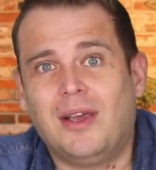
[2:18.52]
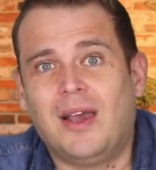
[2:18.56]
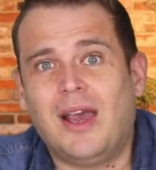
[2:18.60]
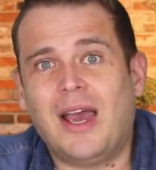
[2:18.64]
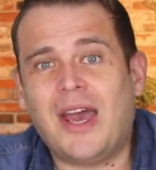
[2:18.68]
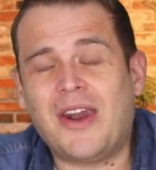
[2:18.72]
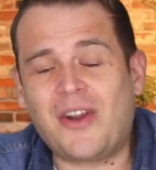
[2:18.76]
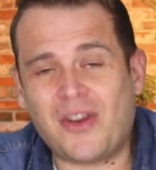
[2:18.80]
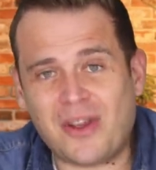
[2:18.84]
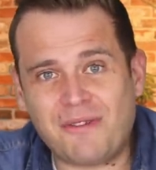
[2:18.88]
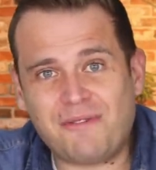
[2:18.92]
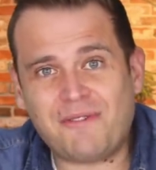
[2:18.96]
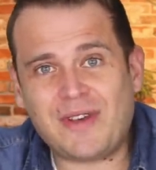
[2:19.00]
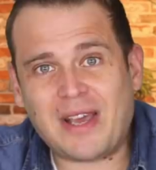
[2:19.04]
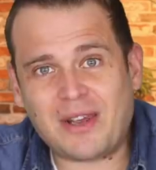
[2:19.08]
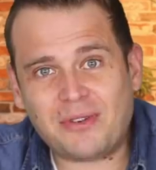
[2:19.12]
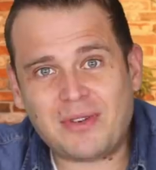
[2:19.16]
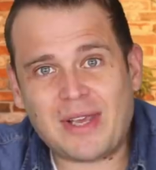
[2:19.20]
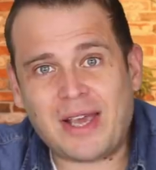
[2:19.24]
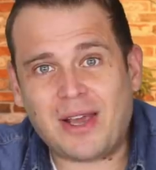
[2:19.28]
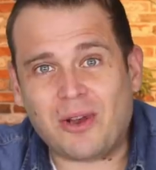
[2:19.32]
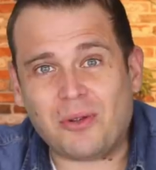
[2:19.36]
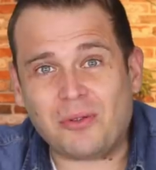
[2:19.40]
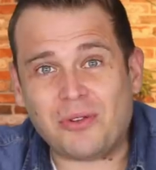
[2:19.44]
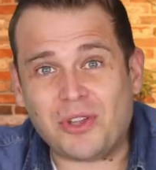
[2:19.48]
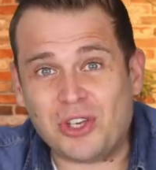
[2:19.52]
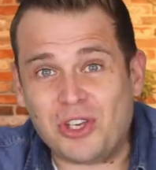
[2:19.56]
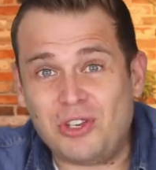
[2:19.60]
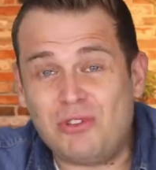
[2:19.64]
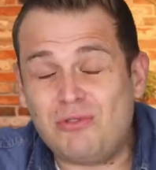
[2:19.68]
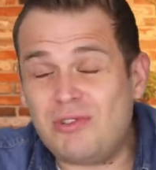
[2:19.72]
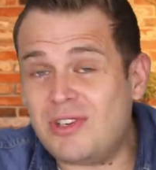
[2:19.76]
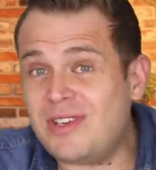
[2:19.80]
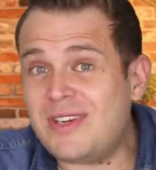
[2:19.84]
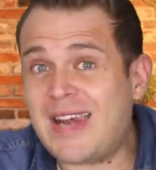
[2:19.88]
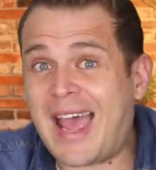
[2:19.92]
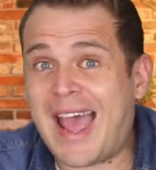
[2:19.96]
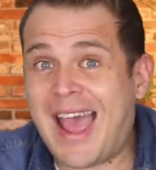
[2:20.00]
And I found out that you
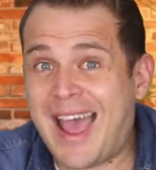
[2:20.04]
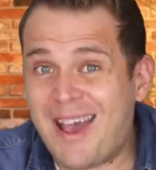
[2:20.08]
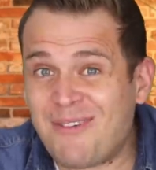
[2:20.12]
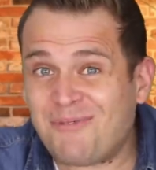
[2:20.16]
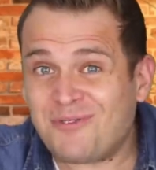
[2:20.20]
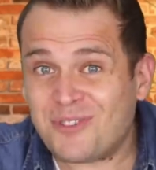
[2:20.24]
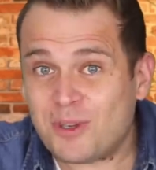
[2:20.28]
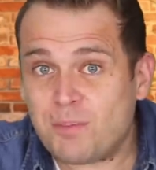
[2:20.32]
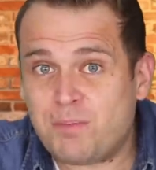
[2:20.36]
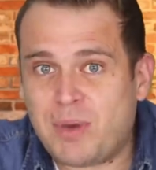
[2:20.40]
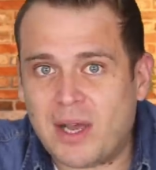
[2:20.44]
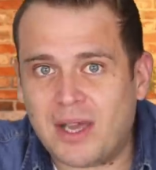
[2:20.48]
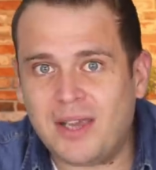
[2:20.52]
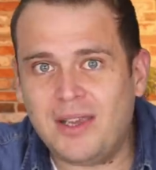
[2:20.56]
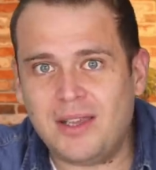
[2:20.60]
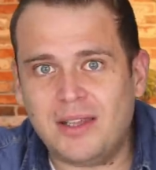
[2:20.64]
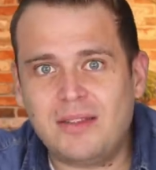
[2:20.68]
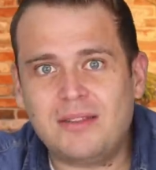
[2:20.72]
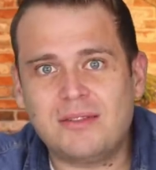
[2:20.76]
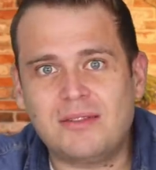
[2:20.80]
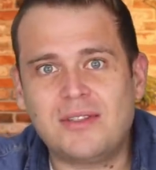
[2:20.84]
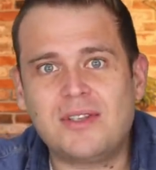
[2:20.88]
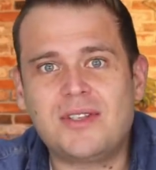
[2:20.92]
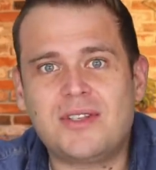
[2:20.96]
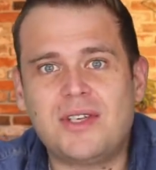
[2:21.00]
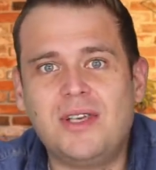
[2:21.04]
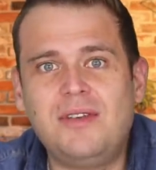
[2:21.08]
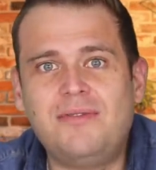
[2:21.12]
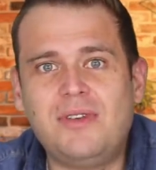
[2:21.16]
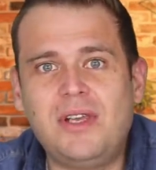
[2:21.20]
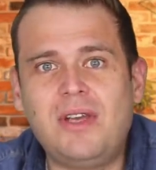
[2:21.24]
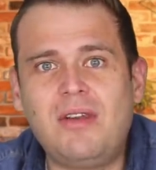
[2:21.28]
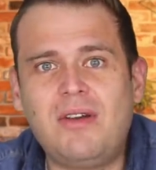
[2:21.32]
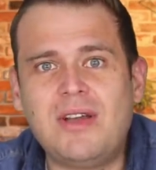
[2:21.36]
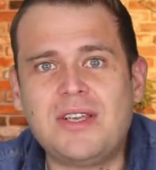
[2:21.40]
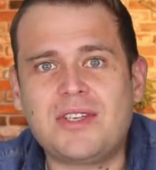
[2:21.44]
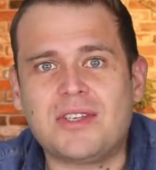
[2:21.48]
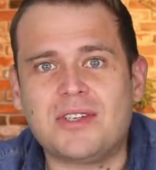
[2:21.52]
didn't have to pay the T
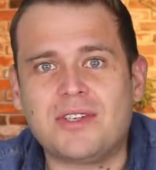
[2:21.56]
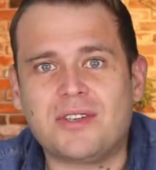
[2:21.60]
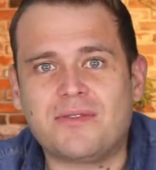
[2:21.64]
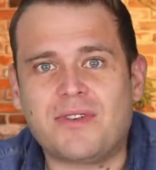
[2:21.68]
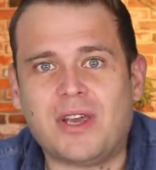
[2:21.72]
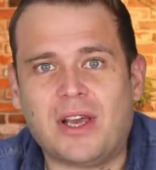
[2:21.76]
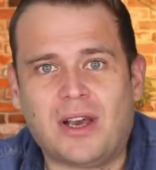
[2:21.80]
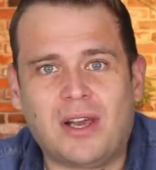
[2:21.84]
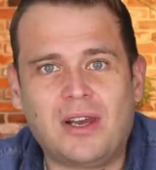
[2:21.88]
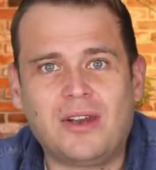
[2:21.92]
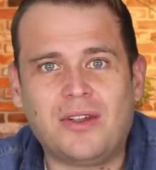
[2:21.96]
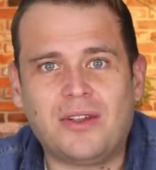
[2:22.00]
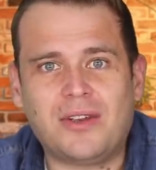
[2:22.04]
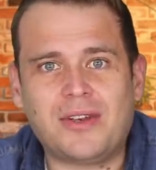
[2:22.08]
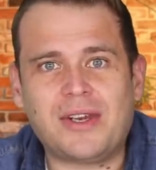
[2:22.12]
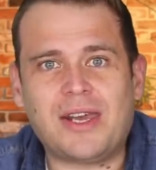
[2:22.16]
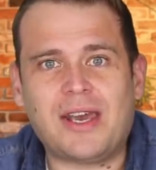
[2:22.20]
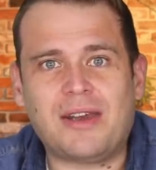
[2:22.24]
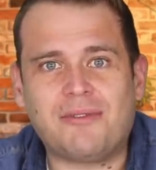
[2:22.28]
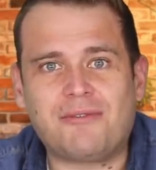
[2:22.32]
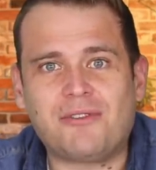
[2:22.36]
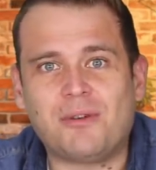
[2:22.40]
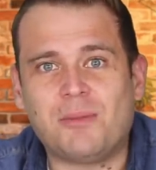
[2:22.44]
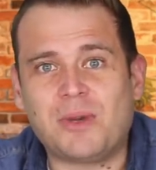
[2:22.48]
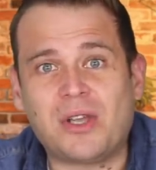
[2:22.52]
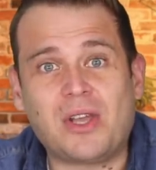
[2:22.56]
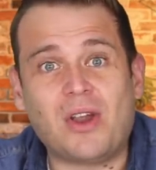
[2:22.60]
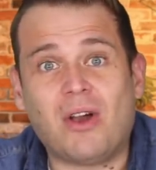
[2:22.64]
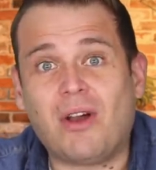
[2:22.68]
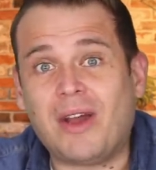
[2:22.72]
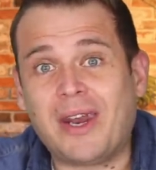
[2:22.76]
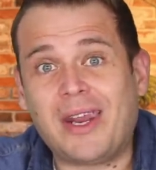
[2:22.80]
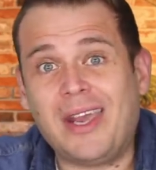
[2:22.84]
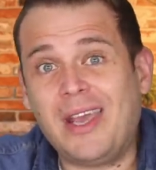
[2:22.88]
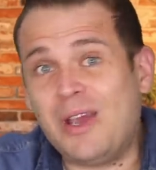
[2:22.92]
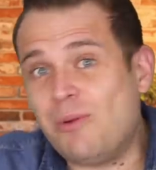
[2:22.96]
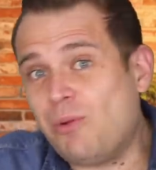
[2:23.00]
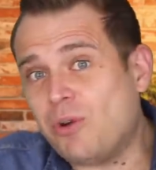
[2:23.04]
V licence fee. I learnt that from a guy
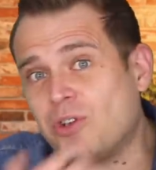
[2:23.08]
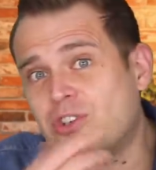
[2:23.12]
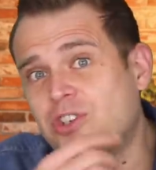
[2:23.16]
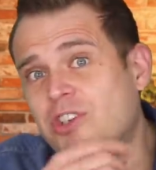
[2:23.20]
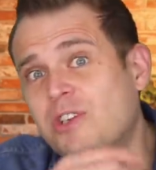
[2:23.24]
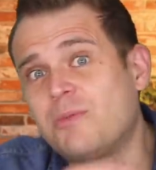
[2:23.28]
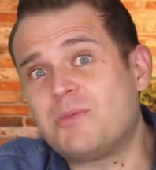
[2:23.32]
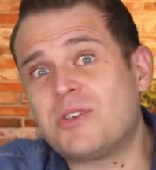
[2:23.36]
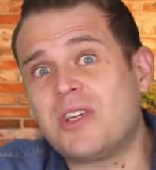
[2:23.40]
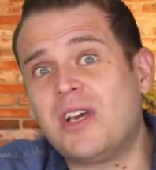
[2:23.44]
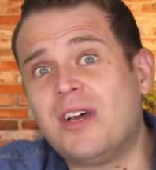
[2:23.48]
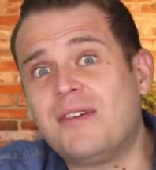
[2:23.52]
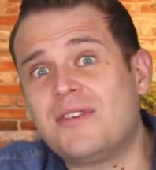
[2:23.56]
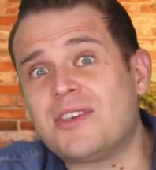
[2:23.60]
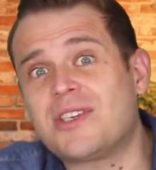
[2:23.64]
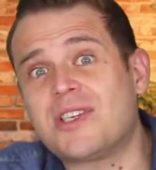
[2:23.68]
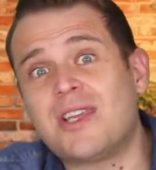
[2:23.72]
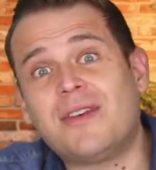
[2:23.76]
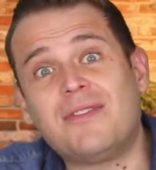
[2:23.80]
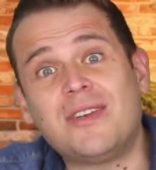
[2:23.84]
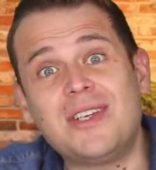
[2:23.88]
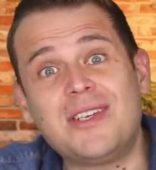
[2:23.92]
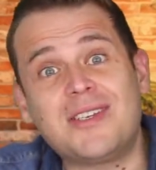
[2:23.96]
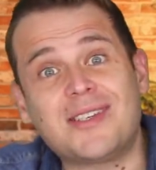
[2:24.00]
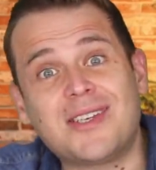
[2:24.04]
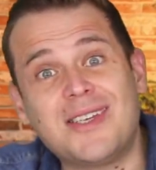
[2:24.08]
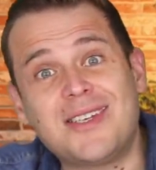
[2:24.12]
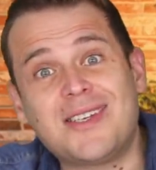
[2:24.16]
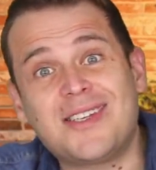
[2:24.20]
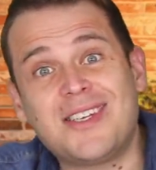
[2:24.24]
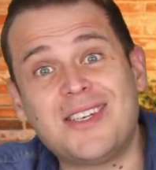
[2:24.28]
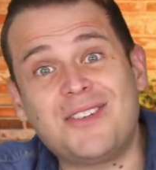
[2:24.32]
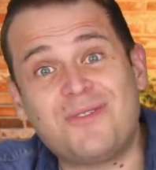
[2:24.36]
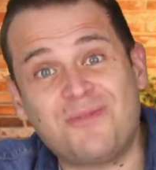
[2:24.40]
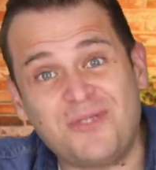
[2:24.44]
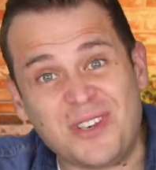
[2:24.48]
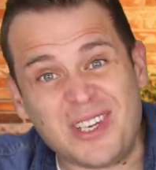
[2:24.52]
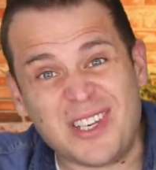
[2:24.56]
in here watching Observer seventy-six.
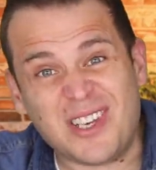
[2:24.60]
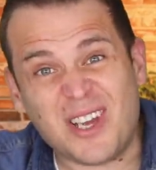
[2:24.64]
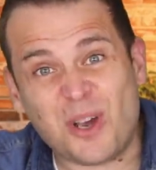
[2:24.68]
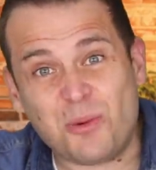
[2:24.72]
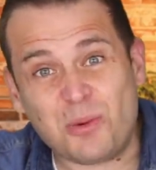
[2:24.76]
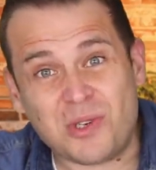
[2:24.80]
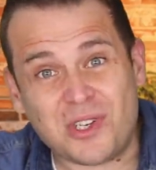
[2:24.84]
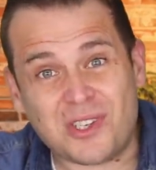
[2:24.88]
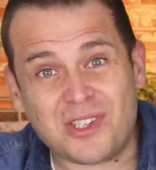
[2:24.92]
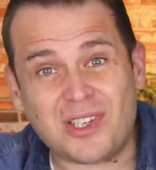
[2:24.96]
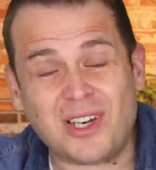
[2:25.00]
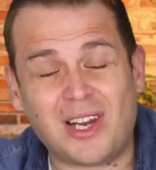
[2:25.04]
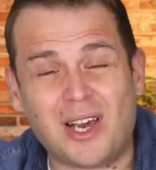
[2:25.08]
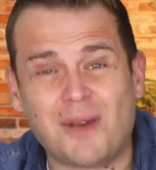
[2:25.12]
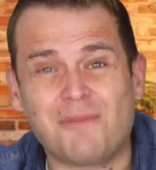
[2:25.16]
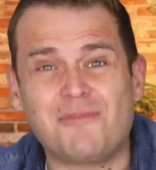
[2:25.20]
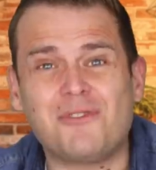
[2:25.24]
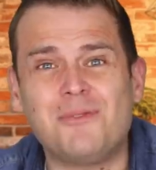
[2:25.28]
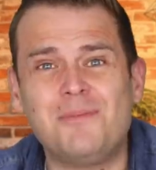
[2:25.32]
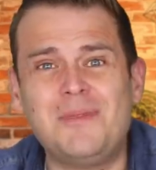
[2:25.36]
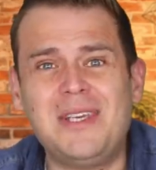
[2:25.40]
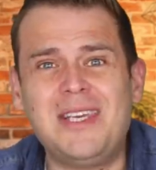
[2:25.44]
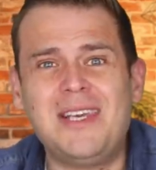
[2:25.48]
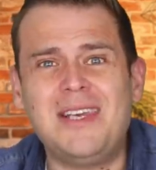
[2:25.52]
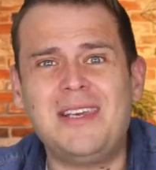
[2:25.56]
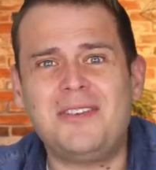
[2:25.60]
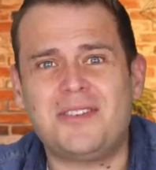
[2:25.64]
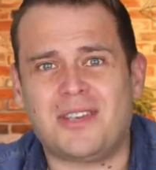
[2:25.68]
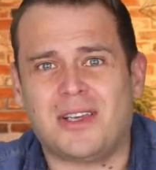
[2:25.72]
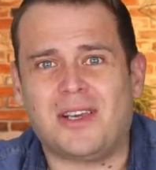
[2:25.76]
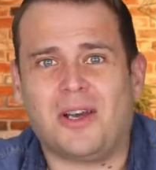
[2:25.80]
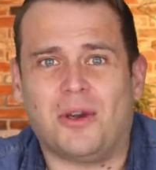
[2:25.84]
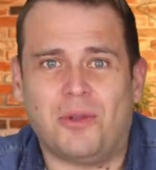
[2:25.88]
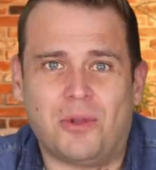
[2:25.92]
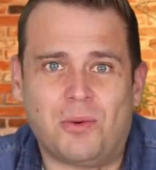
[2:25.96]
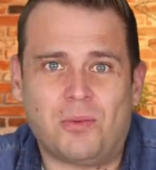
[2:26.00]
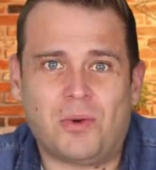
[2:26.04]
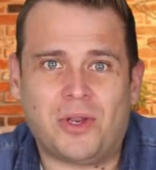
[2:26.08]
His video is still up from years
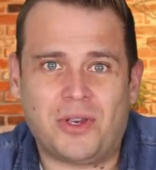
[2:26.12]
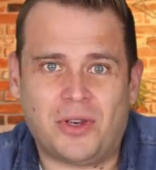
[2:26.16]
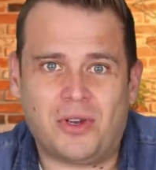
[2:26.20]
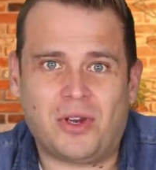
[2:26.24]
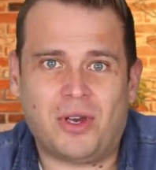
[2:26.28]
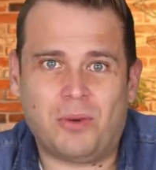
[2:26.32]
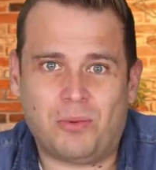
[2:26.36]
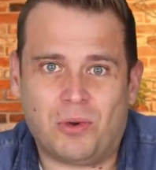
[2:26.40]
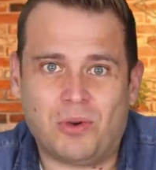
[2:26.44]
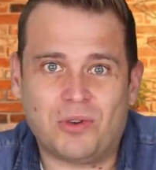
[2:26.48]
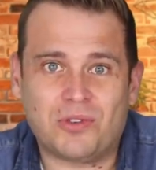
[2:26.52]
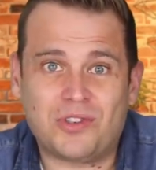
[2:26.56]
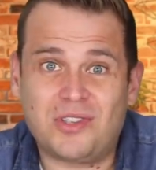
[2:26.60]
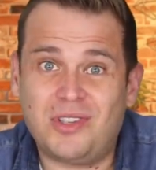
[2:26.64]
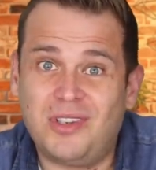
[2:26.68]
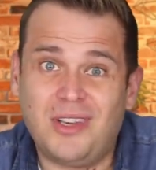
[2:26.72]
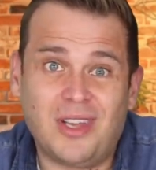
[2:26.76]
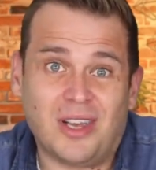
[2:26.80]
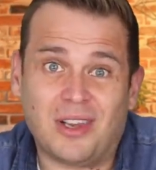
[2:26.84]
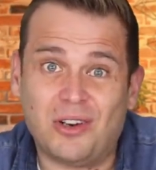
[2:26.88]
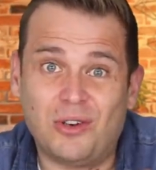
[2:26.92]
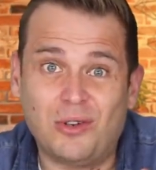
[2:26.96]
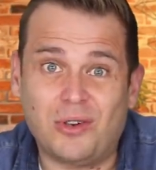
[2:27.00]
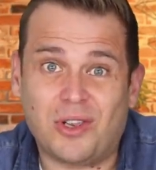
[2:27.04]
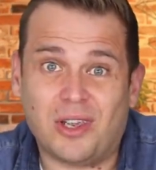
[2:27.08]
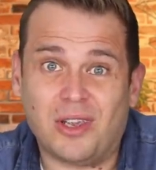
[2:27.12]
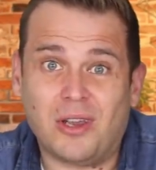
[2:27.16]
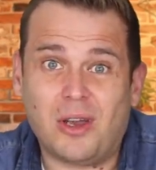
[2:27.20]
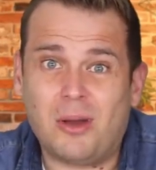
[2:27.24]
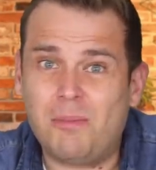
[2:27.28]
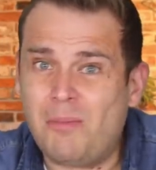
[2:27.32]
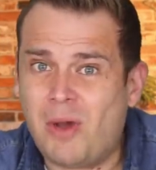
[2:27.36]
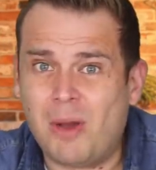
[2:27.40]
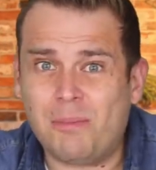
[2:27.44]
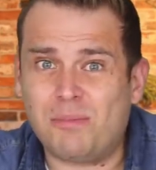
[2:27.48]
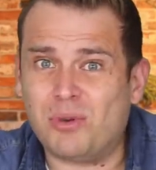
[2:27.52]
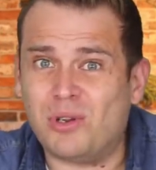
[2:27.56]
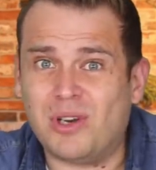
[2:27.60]
ago, the one that I watched. You can go and look at it. I
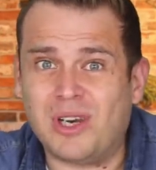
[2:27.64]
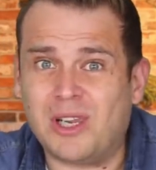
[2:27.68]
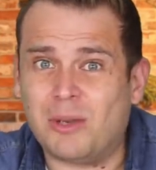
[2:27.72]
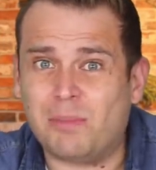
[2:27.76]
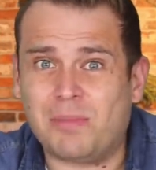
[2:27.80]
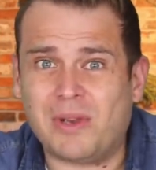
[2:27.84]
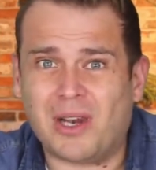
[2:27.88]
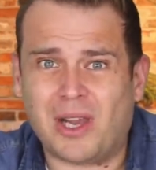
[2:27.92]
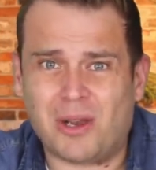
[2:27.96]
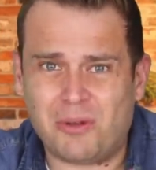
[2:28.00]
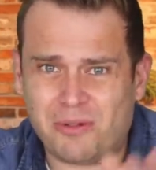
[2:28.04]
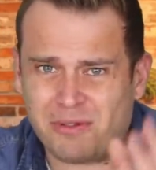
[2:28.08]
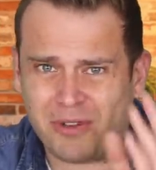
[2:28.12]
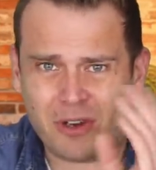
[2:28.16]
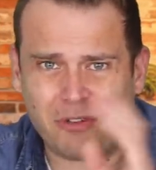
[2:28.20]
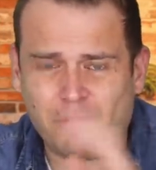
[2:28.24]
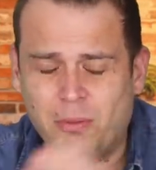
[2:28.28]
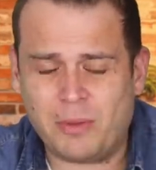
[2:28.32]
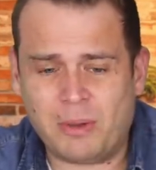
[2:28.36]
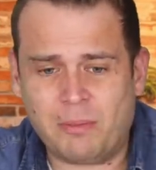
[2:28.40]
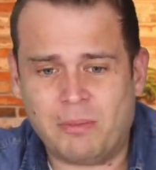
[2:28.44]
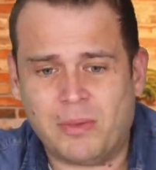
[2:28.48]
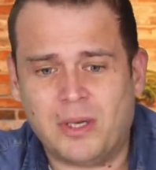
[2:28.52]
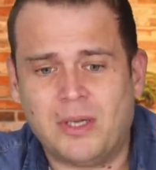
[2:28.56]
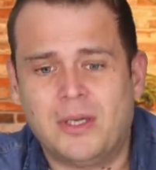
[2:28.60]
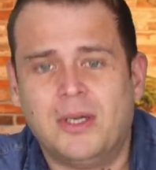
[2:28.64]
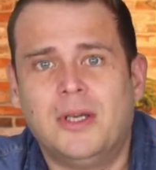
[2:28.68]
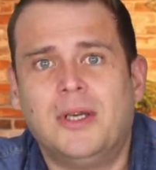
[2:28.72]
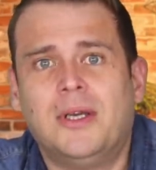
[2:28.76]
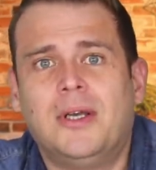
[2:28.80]
might put a link below if I remember.